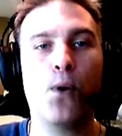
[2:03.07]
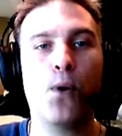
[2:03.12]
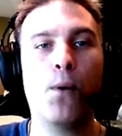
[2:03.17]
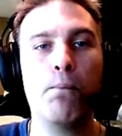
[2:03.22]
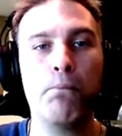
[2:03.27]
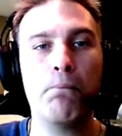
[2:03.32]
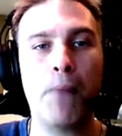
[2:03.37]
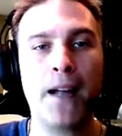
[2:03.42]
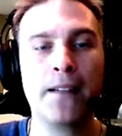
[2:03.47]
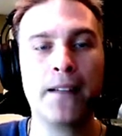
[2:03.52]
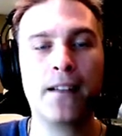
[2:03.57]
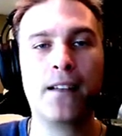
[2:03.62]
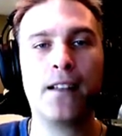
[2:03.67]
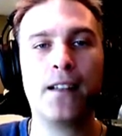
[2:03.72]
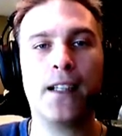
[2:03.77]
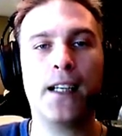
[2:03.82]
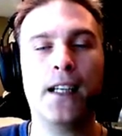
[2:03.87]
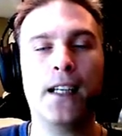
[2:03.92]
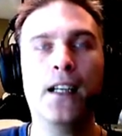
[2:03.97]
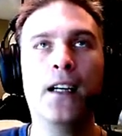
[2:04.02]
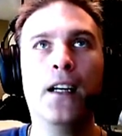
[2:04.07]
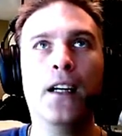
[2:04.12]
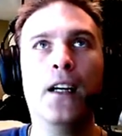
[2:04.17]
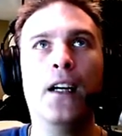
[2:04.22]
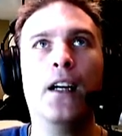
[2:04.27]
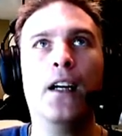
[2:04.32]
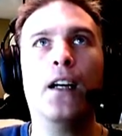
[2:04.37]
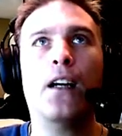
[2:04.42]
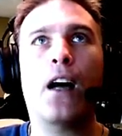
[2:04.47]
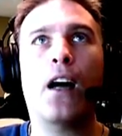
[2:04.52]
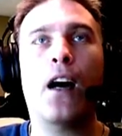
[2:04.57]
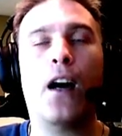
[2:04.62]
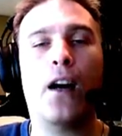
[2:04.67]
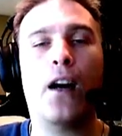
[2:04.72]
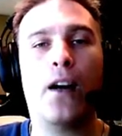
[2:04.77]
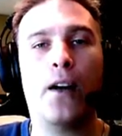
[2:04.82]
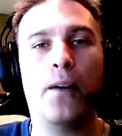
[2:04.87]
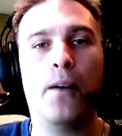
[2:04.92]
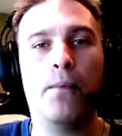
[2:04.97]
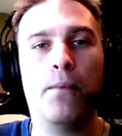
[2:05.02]
more monthly
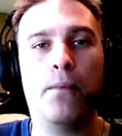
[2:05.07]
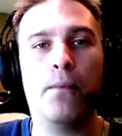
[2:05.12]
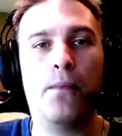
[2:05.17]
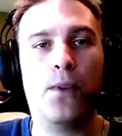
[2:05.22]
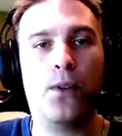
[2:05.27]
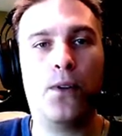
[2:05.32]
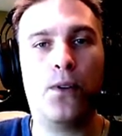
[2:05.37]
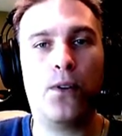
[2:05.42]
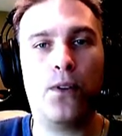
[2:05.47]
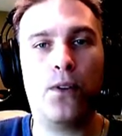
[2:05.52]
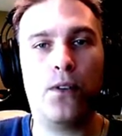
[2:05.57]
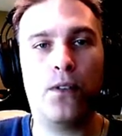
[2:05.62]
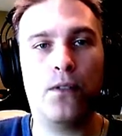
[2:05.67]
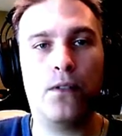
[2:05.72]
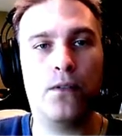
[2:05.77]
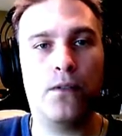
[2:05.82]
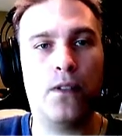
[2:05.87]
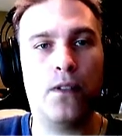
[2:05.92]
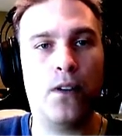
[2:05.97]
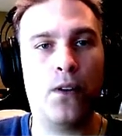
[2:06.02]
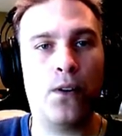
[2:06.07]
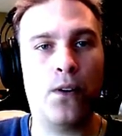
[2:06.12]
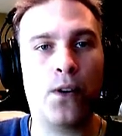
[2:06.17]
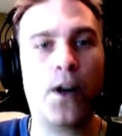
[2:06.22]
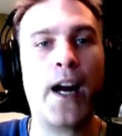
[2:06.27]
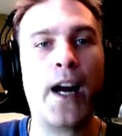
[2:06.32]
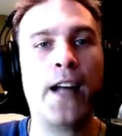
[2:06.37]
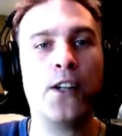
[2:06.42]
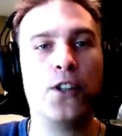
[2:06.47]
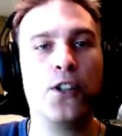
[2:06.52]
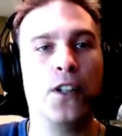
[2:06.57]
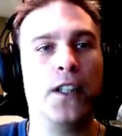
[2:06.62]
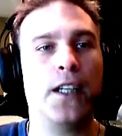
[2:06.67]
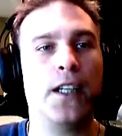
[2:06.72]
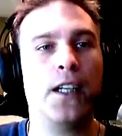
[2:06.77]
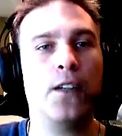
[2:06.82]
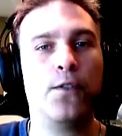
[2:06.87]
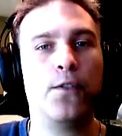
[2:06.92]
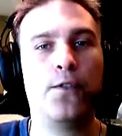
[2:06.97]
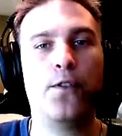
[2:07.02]
or
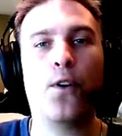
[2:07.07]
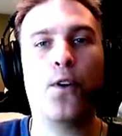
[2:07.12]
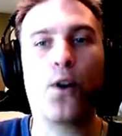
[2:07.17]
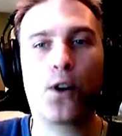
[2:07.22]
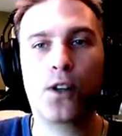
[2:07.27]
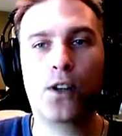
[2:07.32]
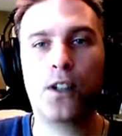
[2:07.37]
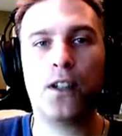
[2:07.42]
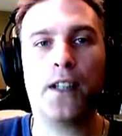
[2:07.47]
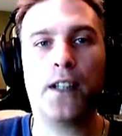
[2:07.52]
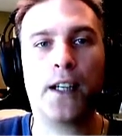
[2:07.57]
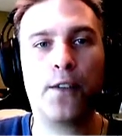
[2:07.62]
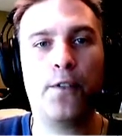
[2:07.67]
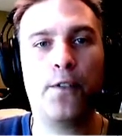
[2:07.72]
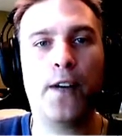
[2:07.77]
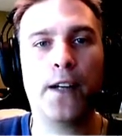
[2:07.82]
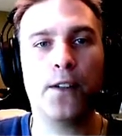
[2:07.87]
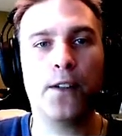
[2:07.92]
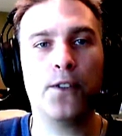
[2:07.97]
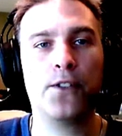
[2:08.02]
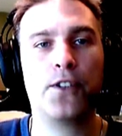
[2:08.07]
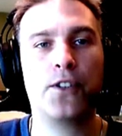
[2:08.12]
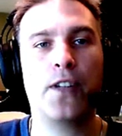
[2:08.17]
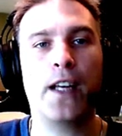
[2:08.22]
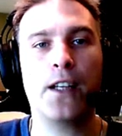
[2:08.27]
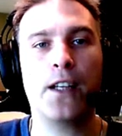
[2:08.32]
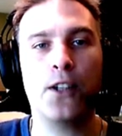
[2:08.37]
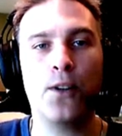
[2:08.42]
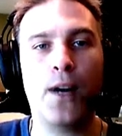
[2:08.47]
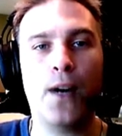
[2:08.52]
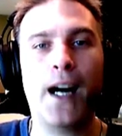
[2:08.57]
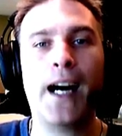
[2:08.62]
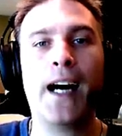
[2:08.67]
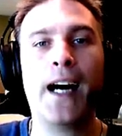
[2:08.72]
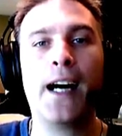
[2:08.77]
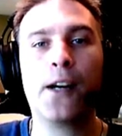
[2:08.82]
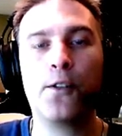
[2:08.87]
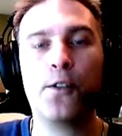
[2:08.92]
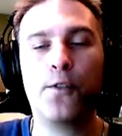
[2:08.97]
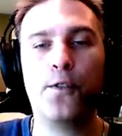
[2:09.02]
annually for Clickfunnels than you
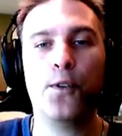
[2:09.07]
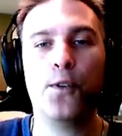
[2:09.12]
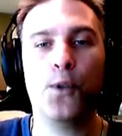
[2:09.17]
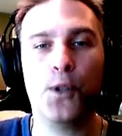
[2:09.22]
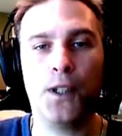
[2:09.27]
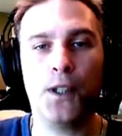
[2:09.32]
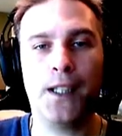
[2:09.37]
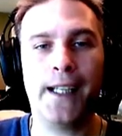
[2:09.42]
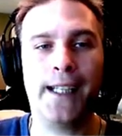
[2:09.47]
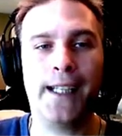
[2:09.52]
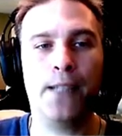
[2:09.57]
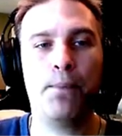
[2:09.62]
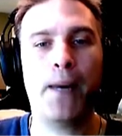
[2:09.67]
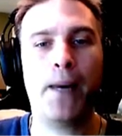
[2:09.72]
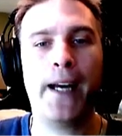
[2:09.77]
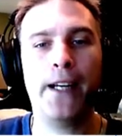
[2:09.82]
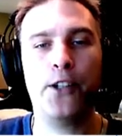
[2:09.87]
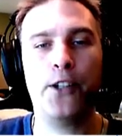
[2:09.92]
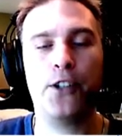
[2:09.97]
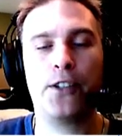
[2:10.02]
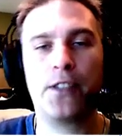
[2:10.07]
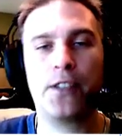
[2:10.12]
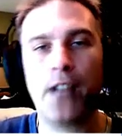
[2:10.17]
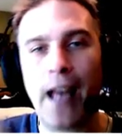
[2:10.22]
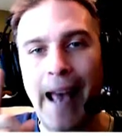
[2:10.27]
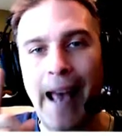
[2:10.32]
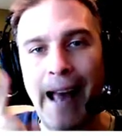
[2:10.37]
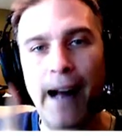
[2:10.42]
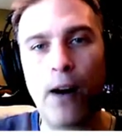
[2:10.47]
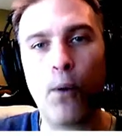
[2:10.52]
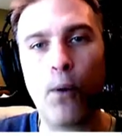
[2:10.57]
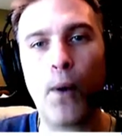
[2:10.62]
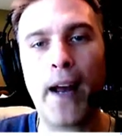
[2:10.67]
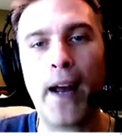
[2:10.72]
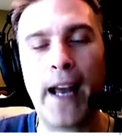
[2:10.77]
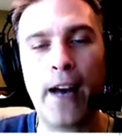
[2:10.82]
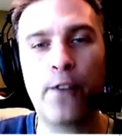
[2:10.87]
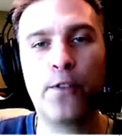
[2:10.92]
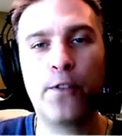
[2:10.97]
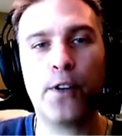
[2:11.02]
are for Leadpages.
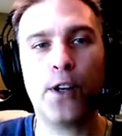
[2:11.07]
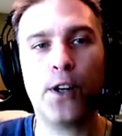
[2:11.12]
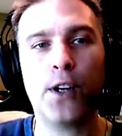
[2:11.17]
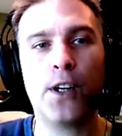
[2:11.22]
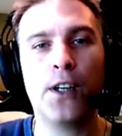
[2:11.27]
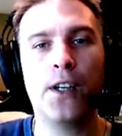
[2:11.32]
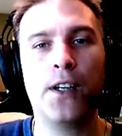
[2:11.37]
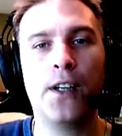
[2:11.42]
However,